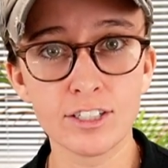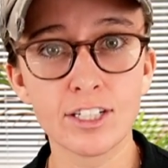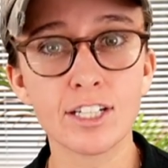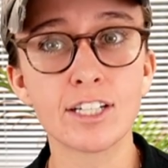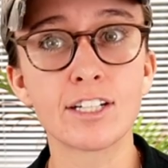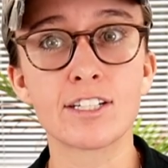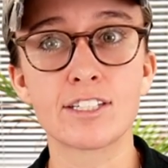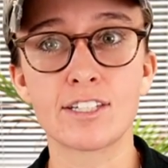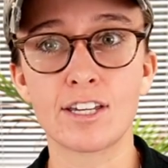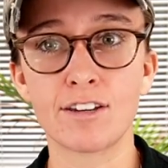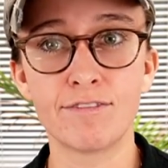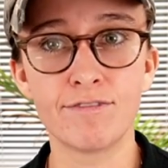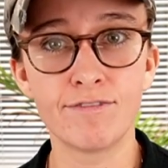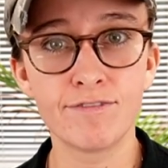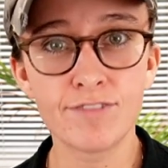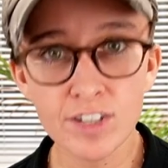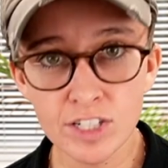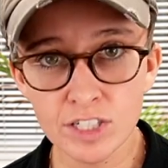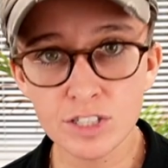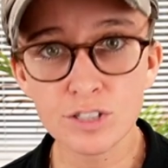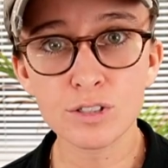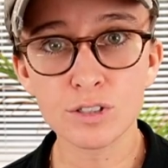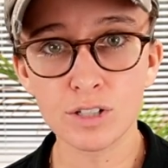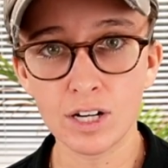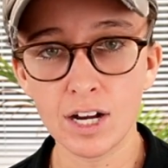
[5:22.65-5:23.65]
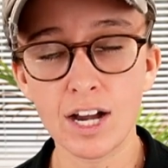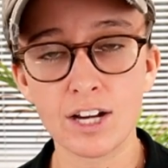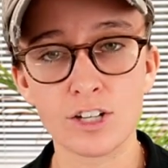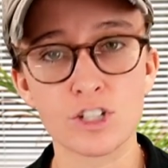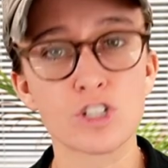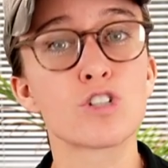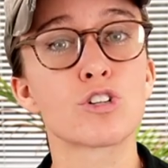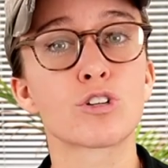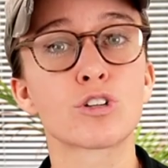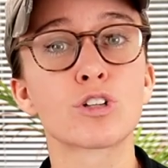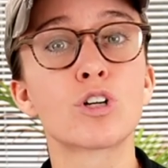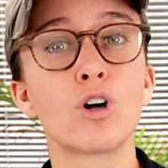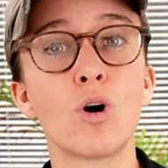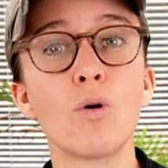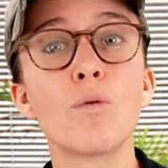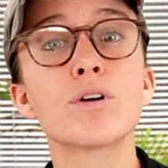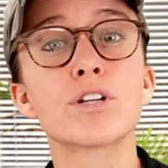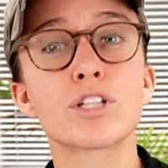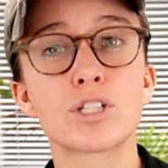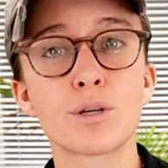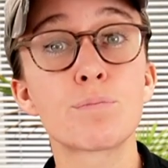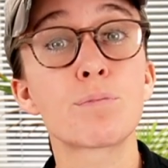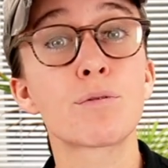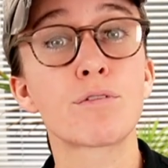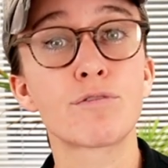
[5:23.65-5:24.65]
It is a physical action you're
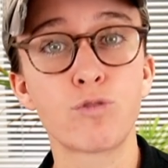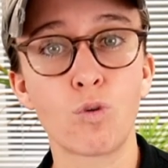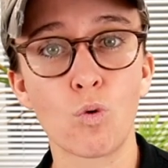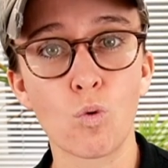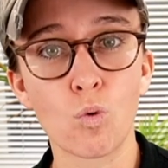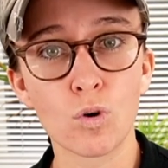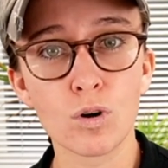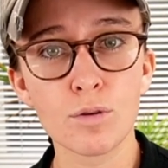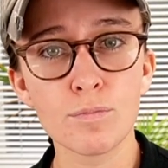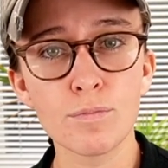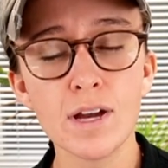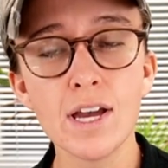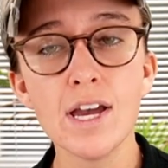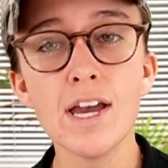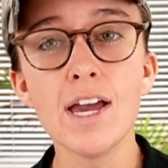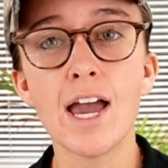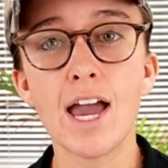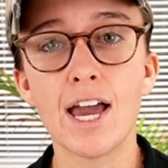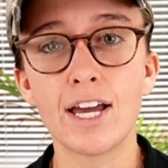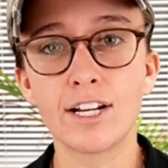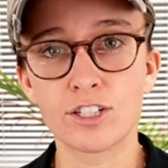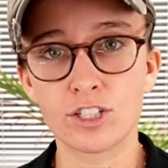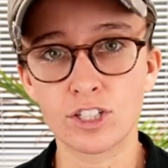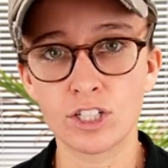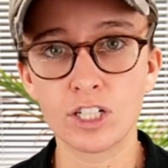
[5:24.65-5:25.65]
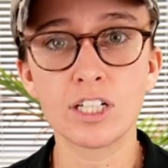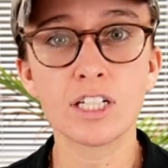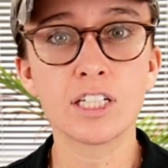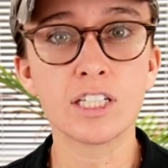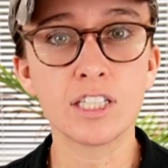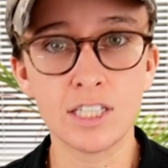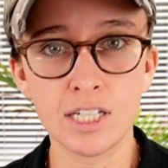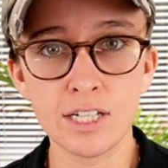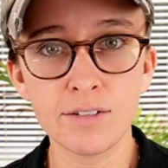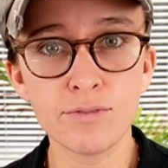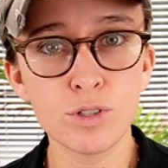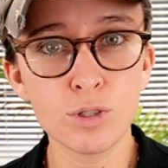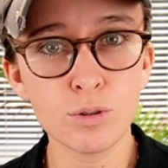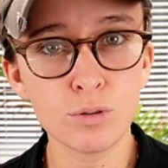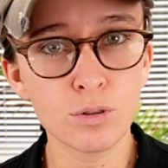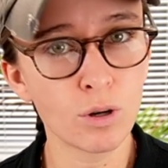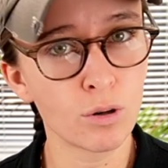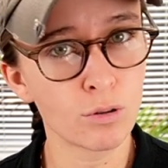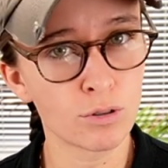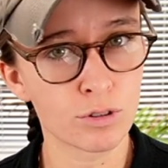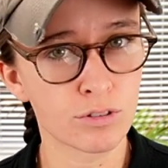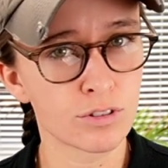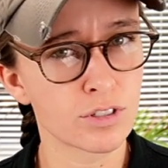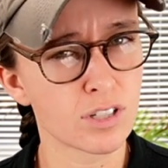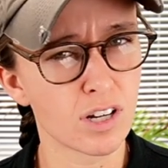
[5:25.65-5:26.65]
going to perform and it's going to give you
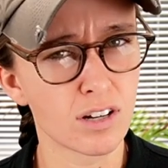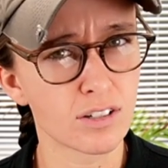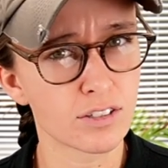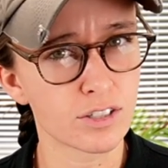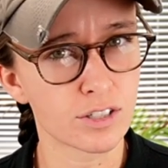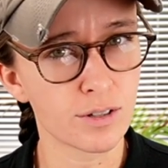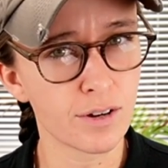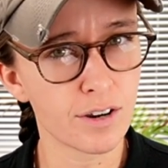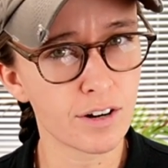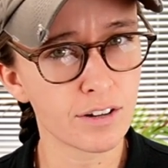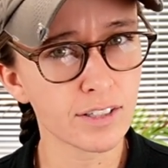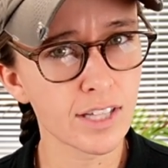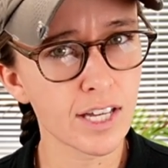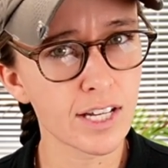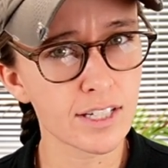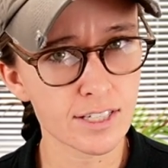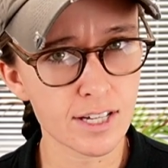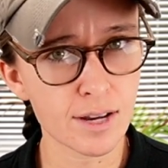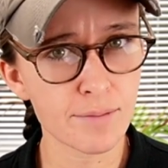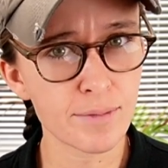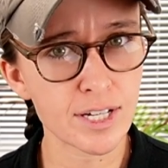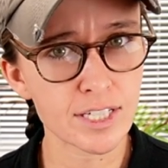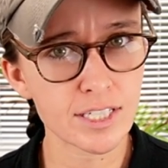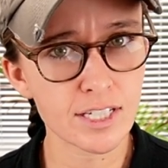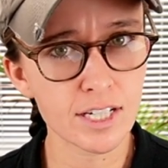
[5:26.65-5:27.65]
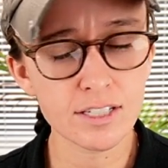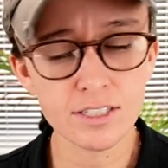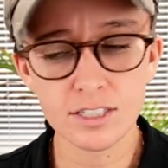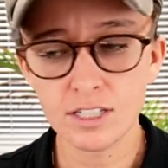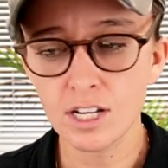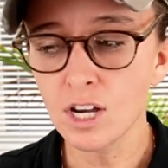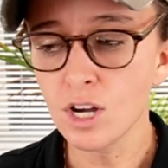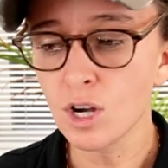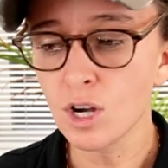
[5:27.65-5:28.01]
those results. Are you hearing that? Does that make sense?